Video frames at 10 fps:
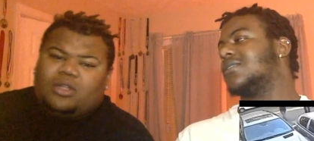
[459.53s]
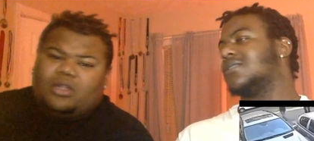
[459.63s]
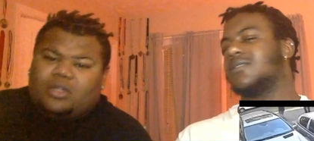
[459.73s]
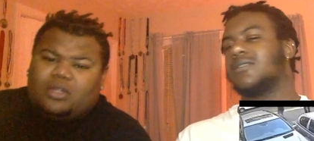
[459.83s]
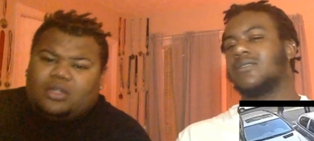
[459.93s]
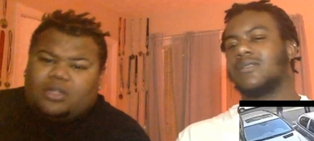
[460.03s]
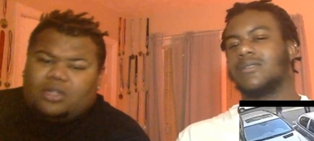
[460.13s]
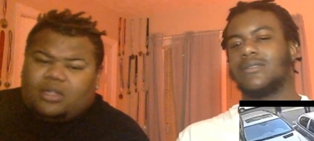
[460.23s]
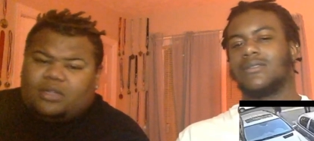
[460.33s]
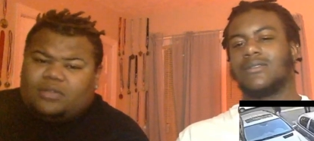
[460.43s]

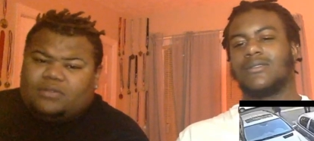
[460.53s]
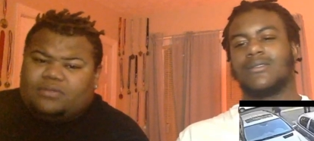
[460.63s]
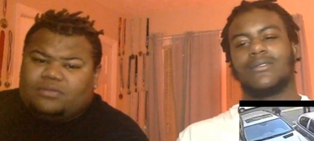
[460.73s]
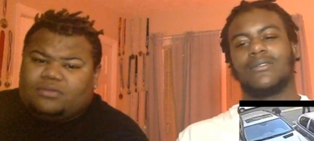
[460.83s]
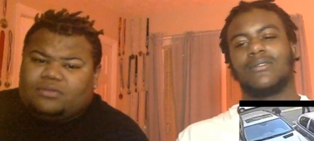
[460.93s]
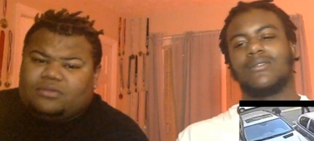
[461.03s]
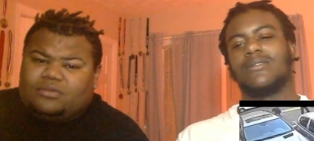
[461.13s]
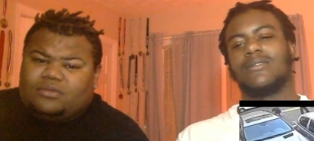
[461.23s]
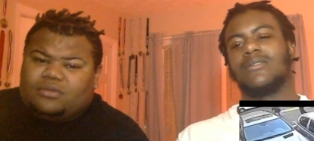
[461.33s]
No one is speaking in this clip.